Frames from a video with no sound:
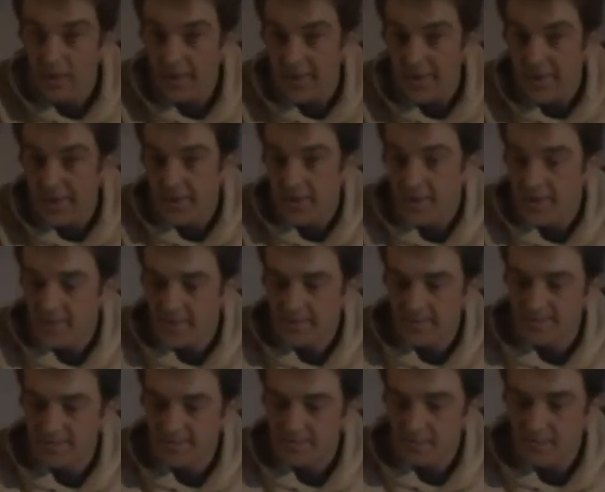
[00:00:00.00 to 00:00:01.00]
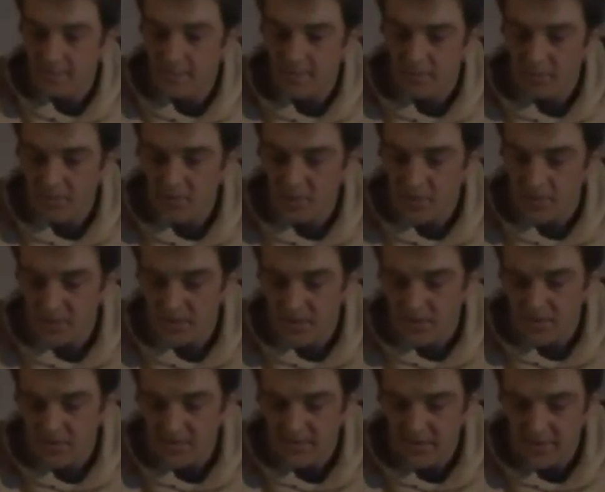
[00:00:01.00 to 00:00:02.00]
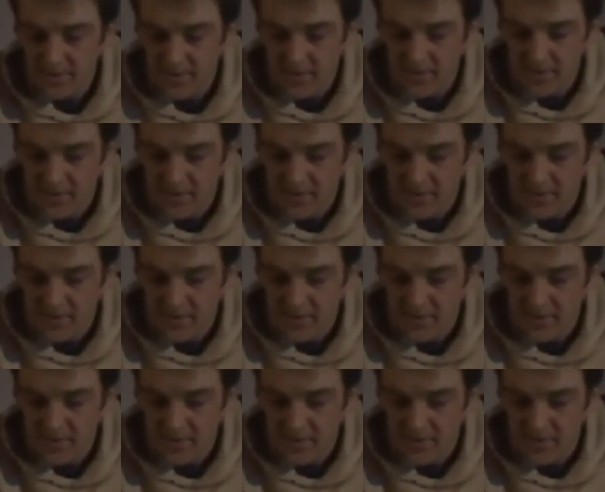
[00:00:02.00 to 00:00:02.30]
um, produced uh,